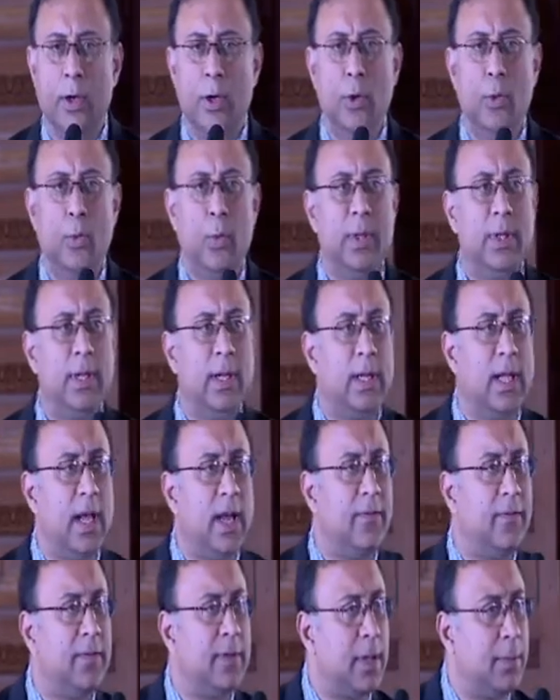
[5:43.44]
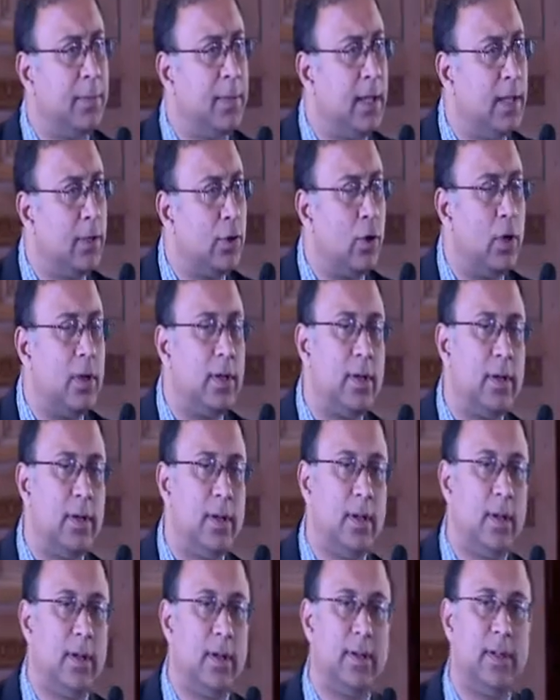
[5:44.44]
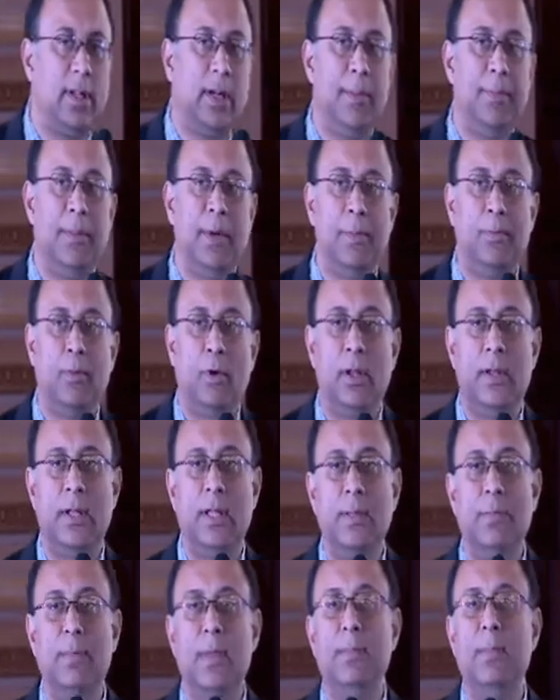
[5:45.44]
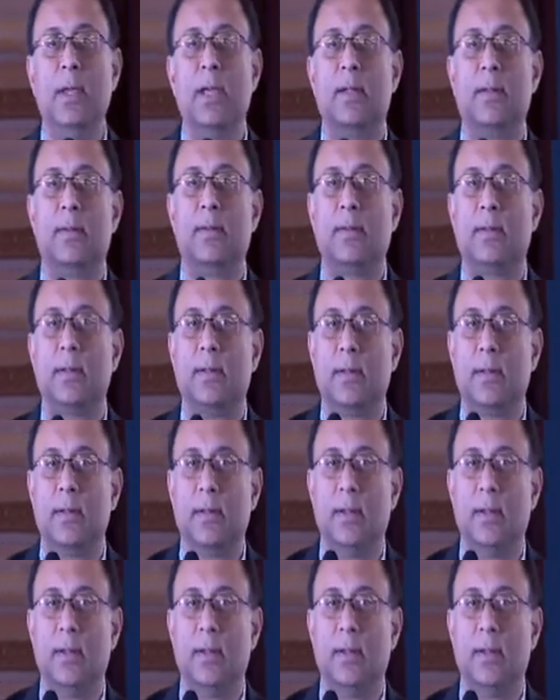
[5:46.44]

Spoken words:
We then have something called cerebral palsy mimics.